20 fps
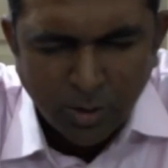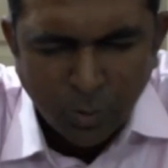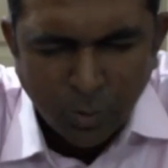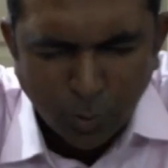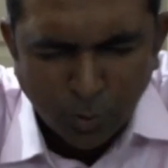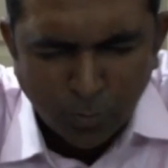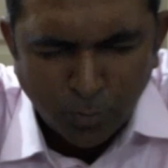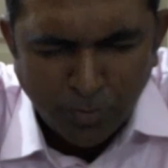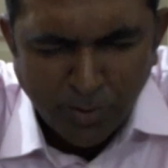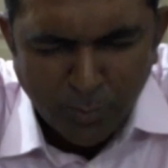who
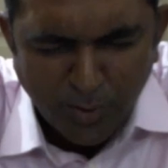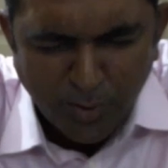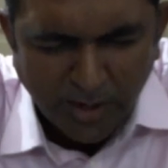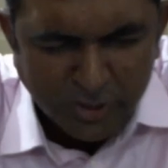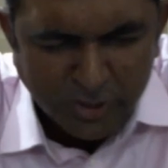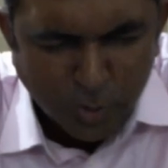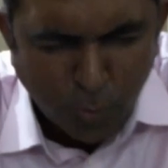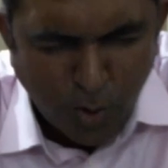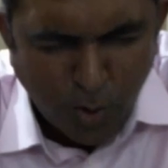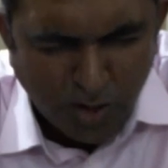will be
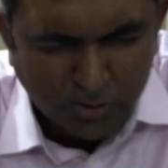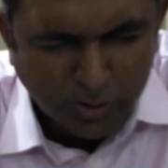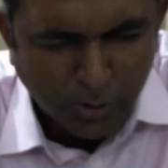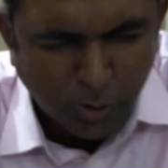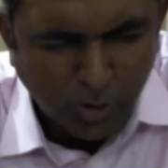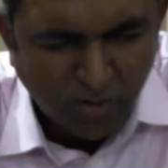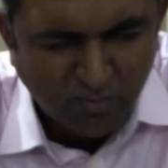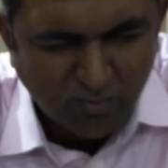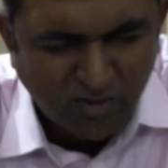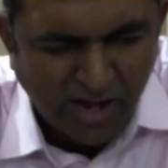willing to walk the
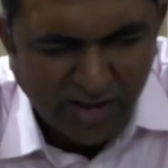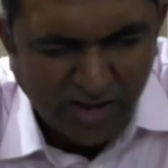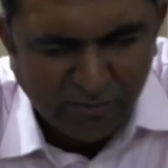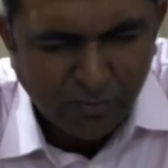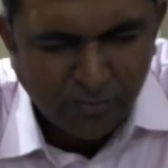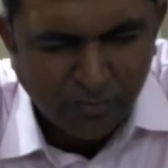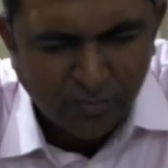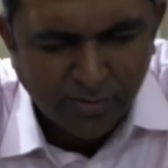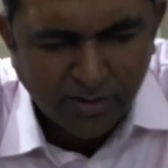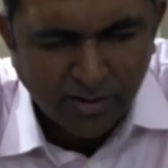road of
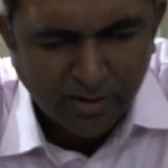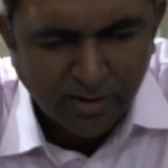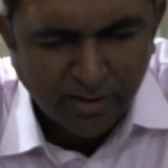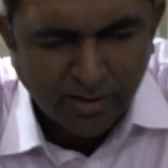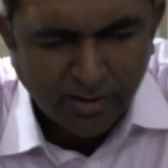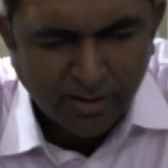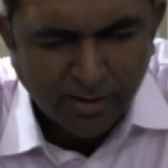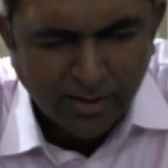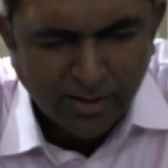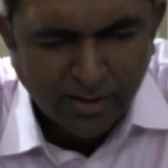life
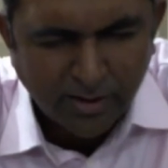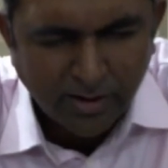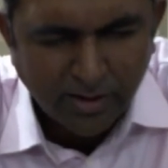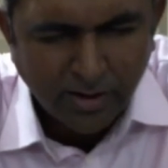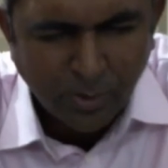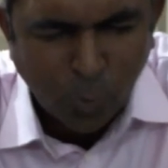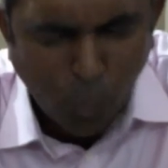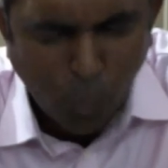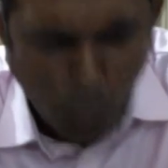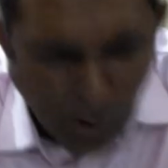
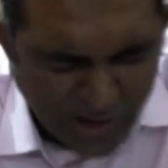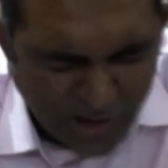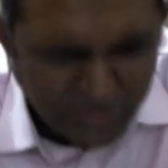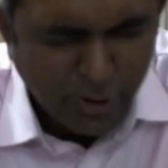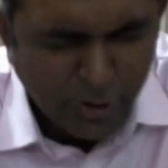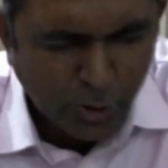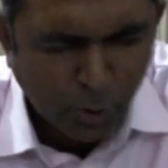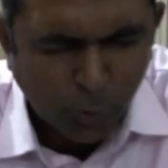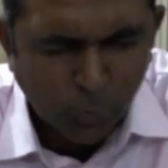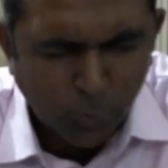with
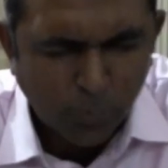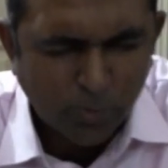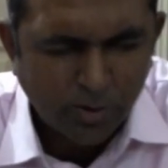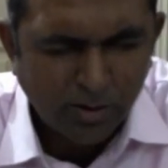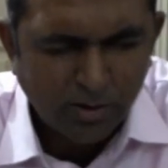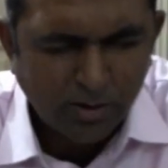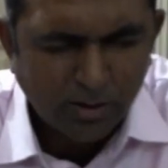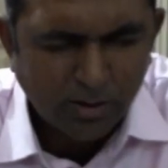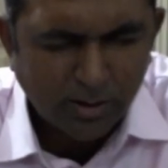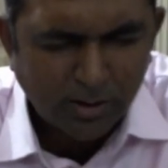you,